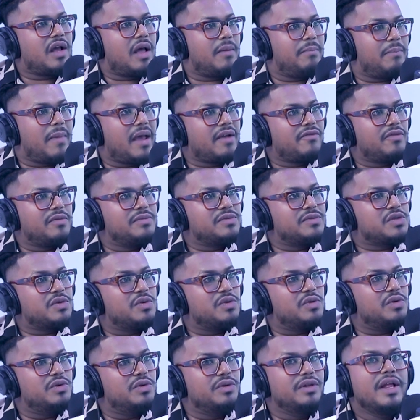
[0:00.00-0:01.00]
back from
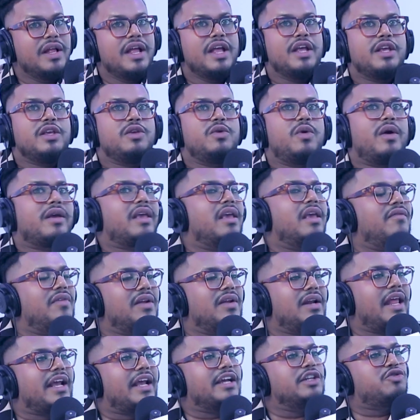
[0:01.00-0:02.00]
school. You are given
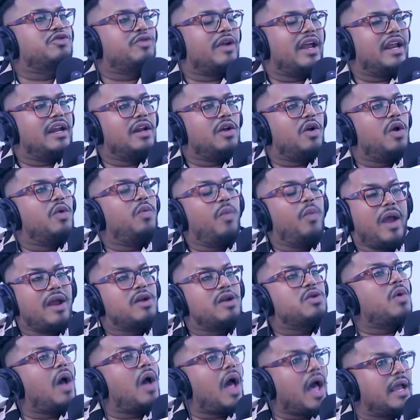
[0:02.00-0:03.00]
like a training on where to
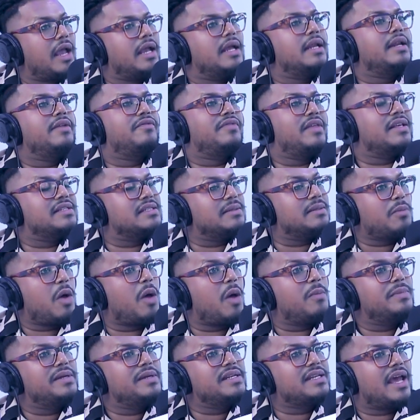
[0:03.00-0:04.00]
hide if there's a
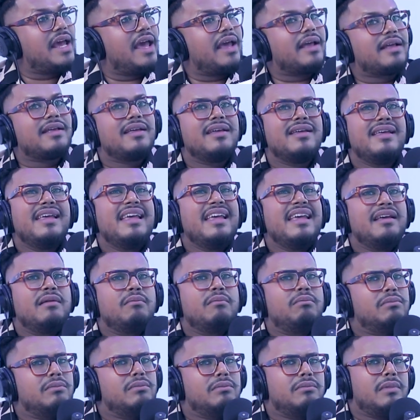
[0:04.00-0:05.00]
bomb attack.
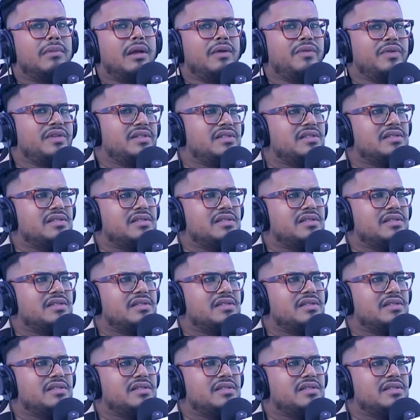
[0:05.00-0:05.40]
It was just